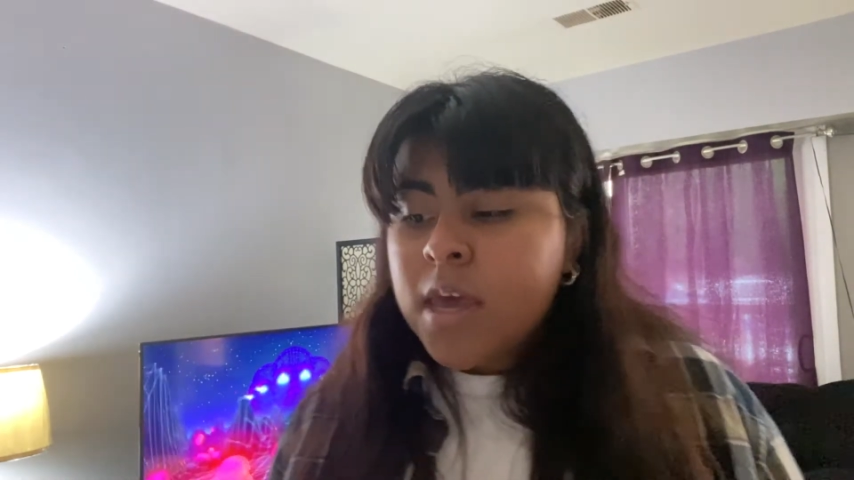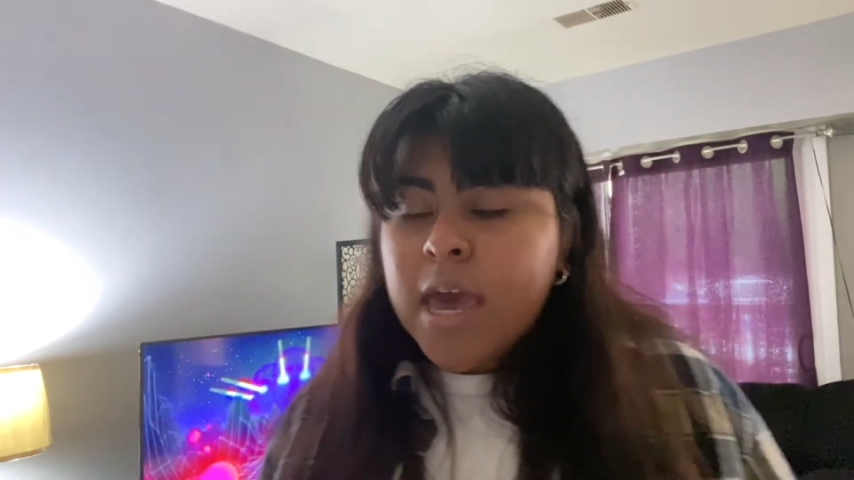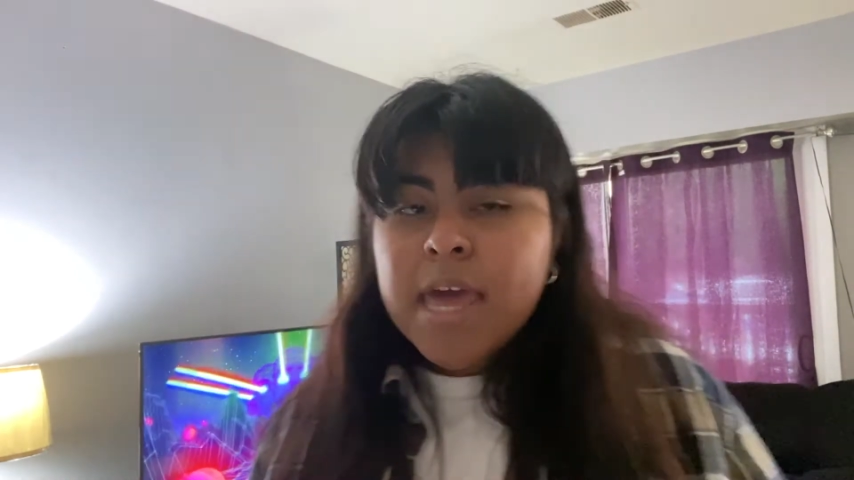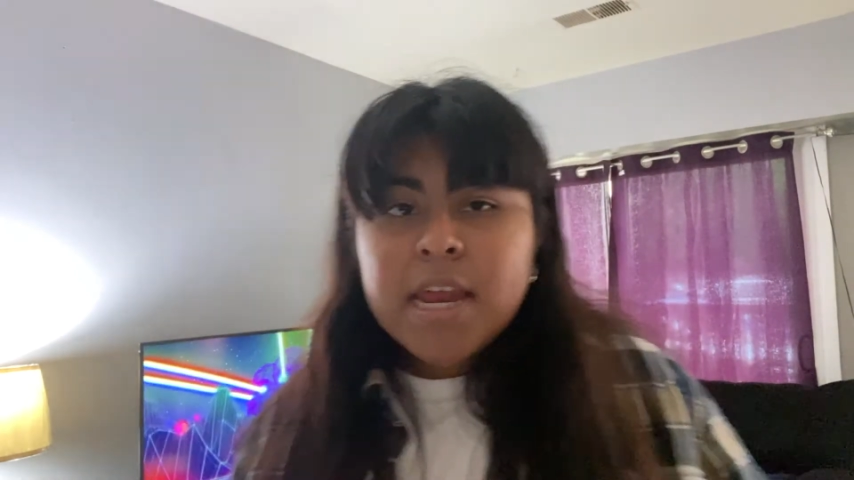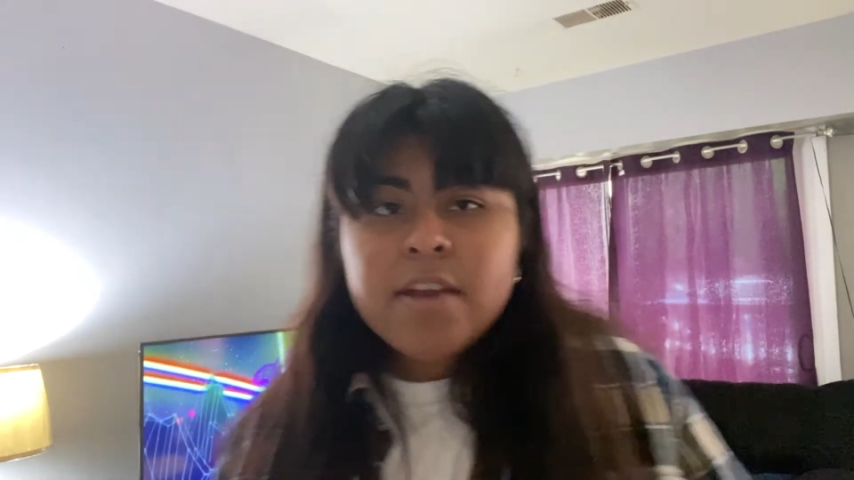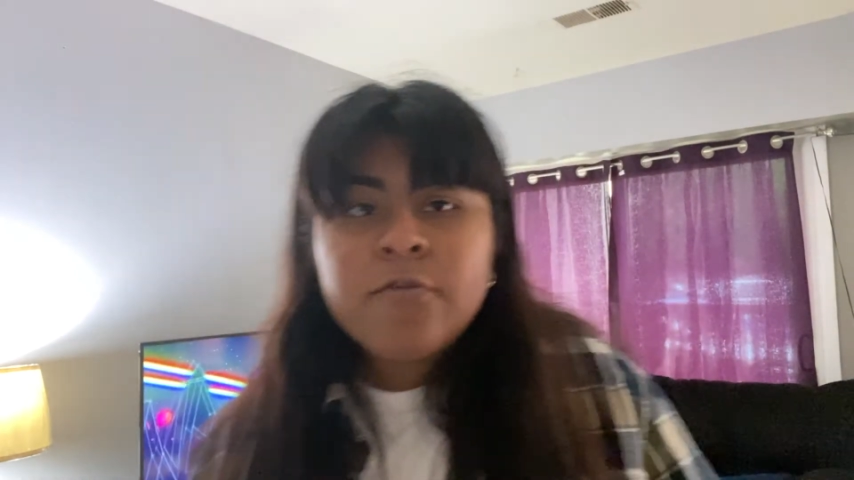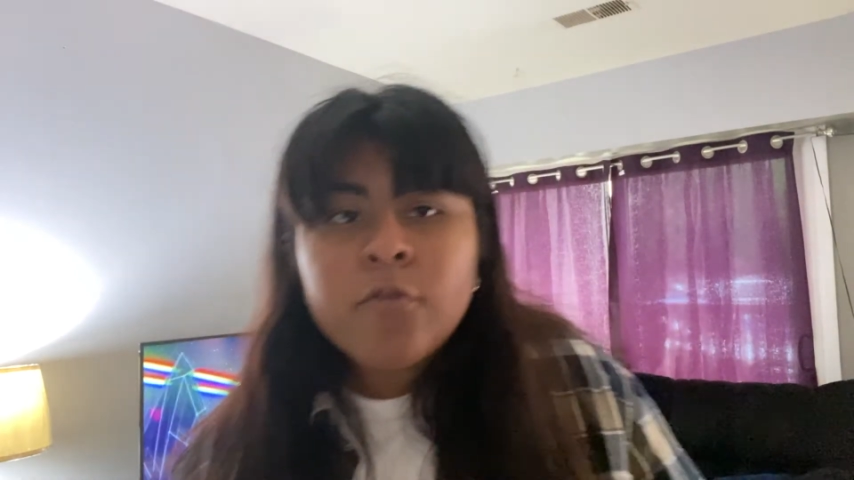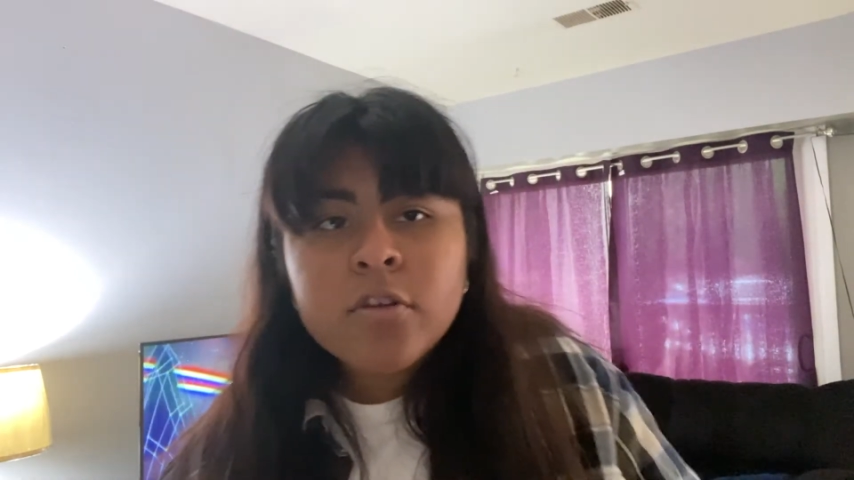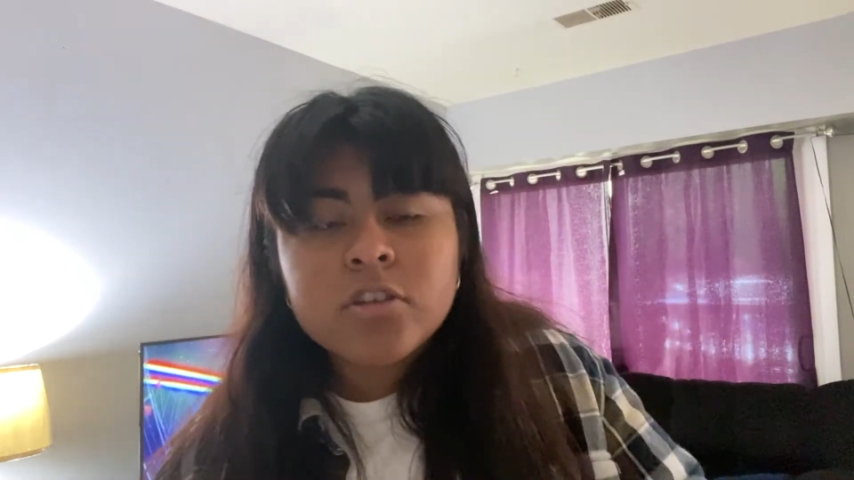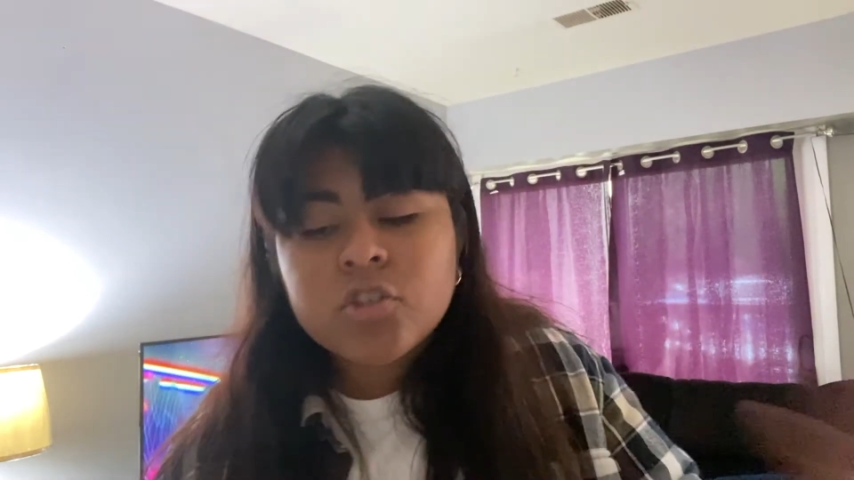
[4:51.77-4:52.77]
And then
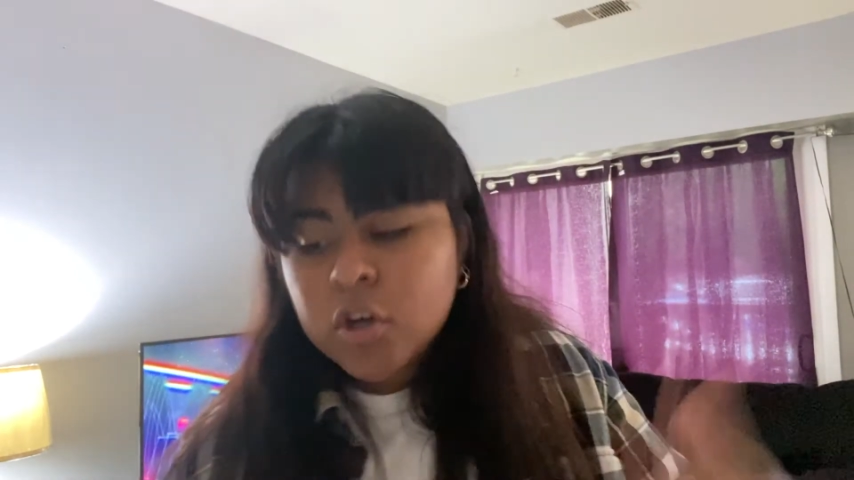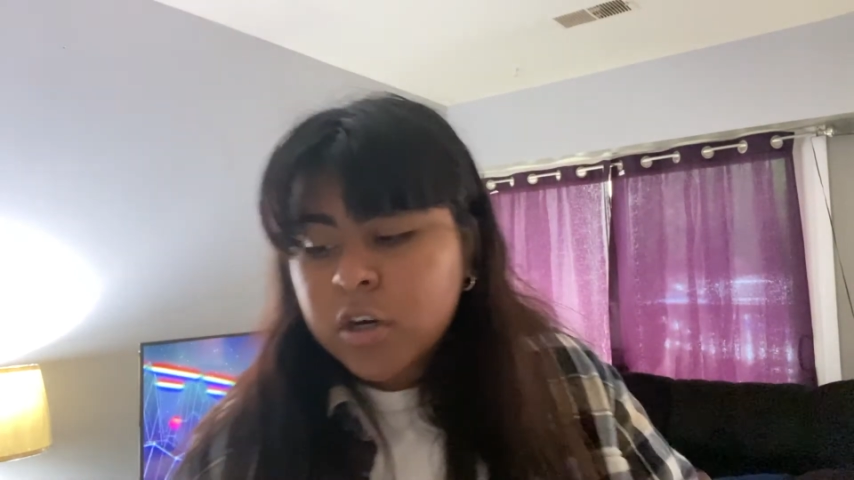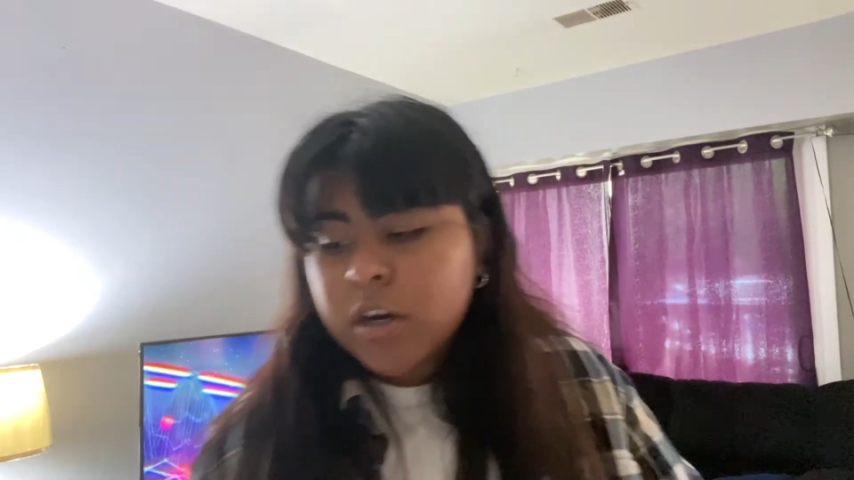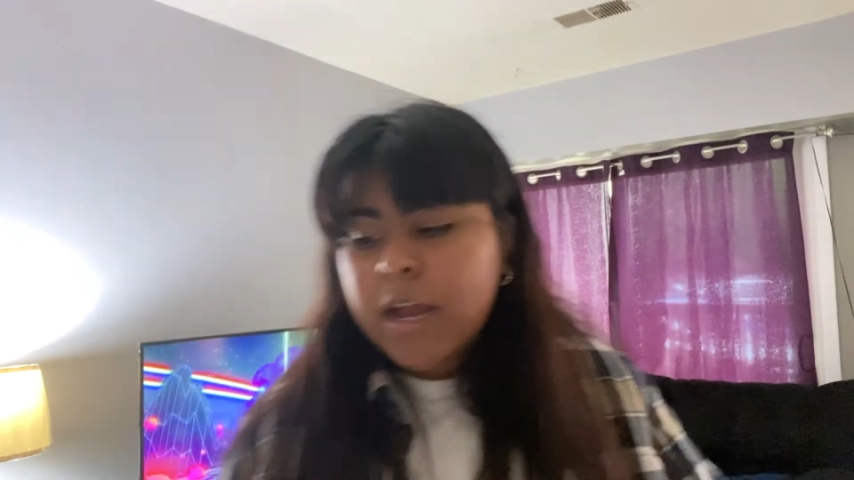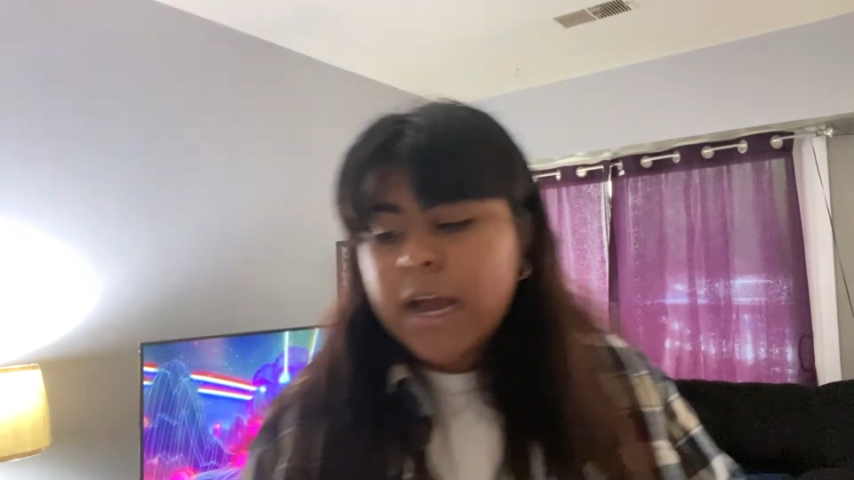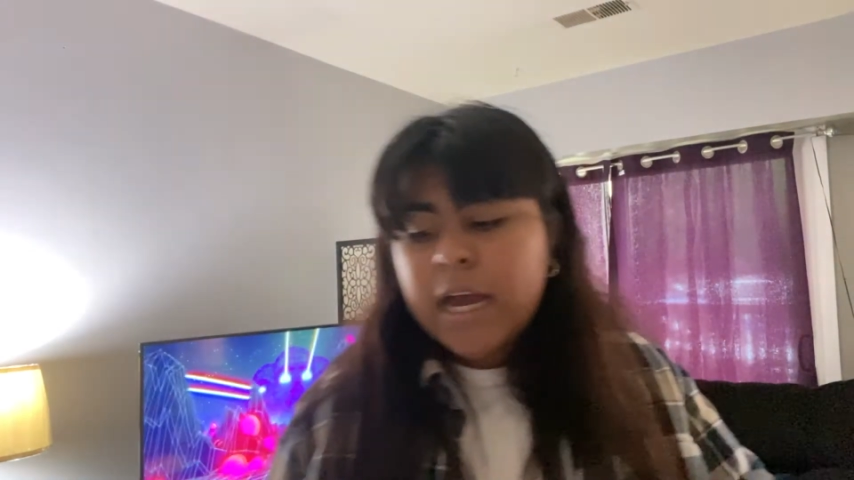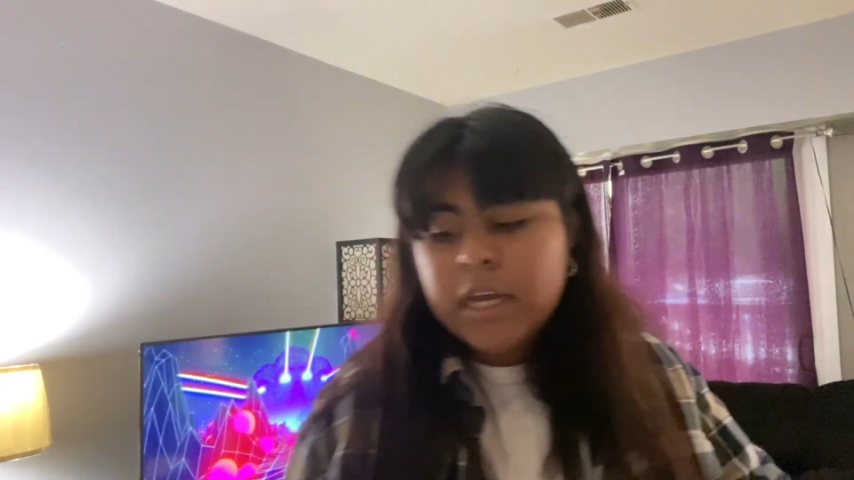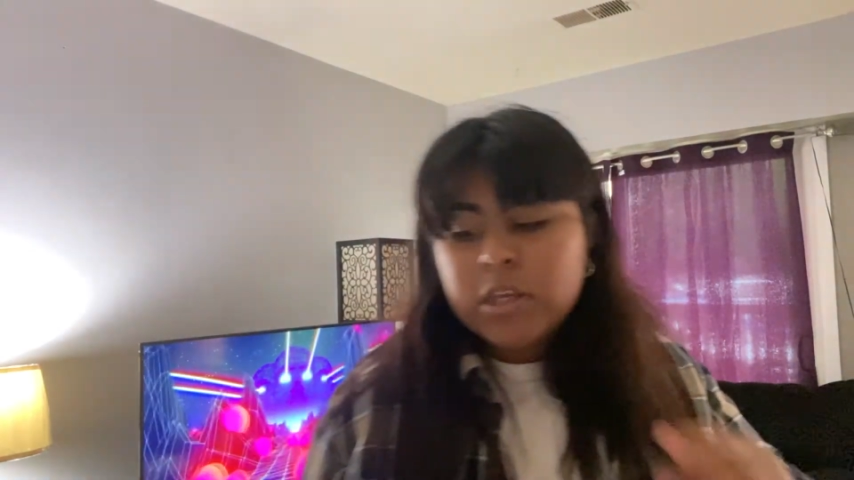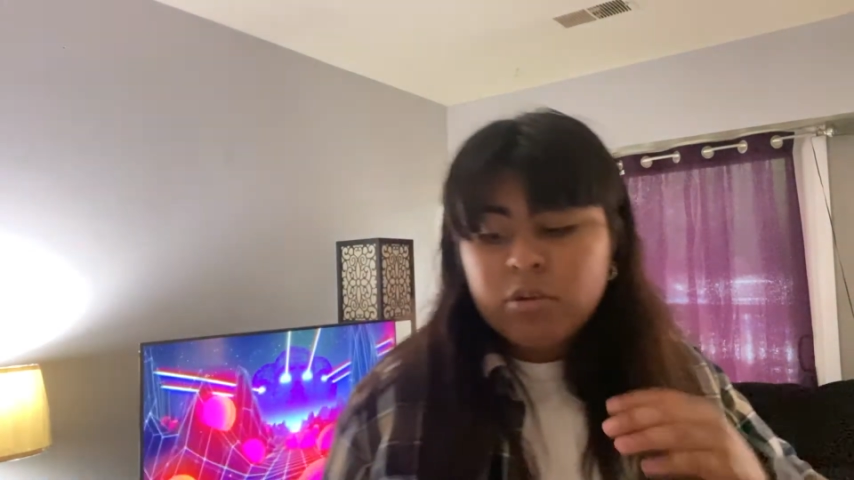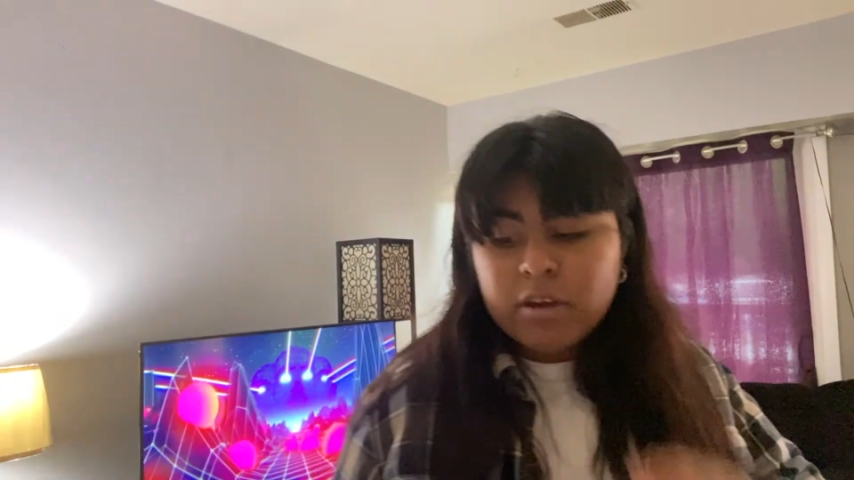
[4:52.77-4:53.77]
for the trucker
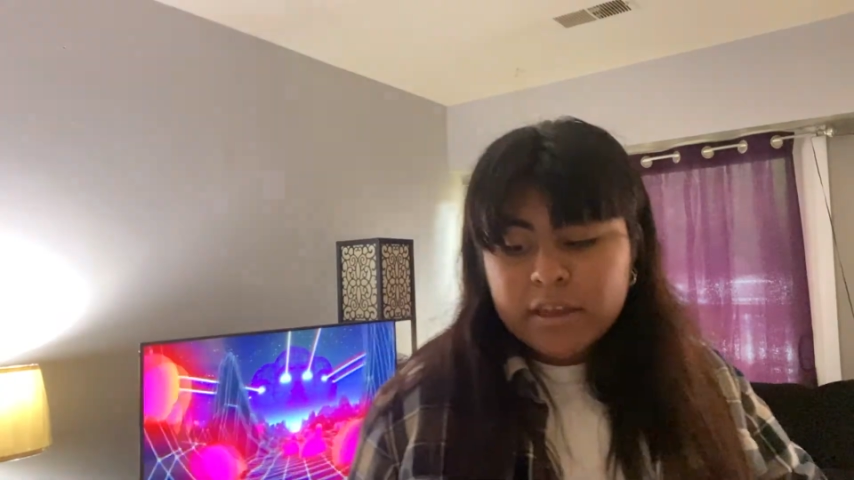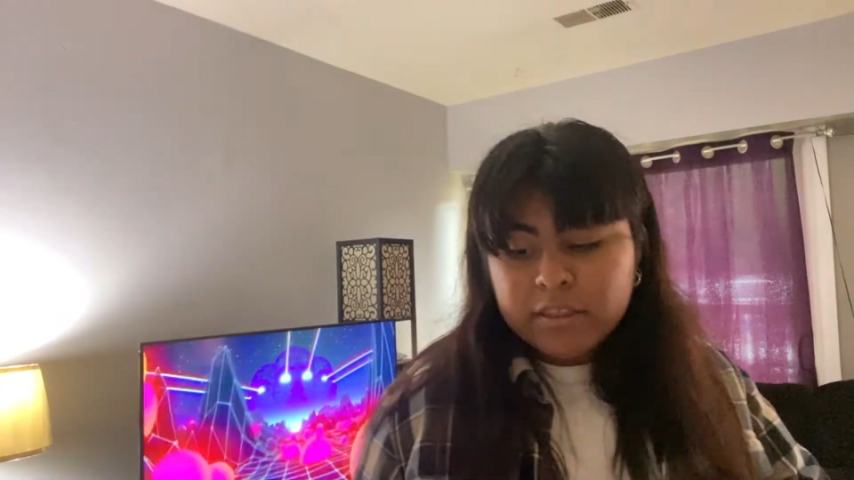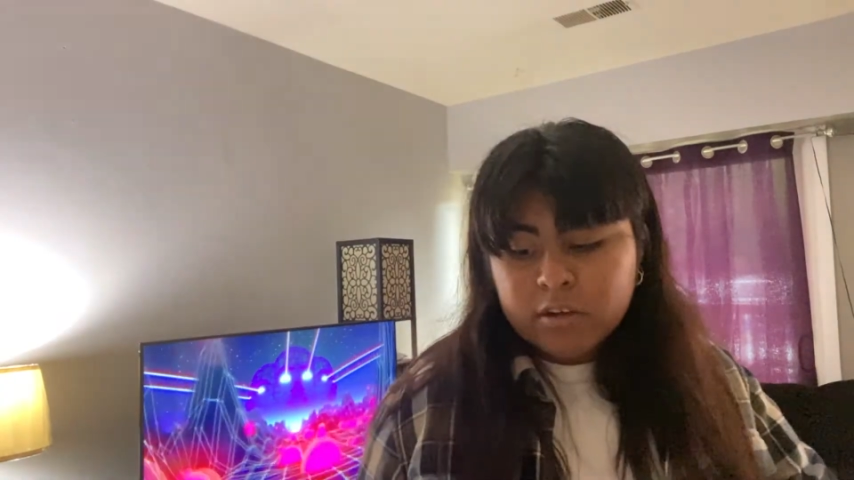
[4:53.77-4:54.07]
hat, you could get the